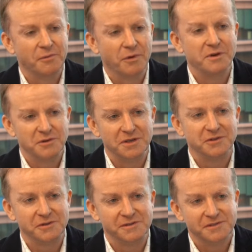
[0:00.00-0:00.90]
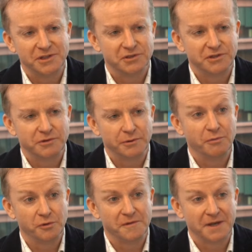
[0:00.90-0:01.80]
what we're doing to
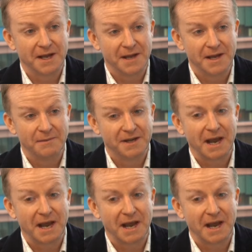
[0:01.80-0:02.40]
improve the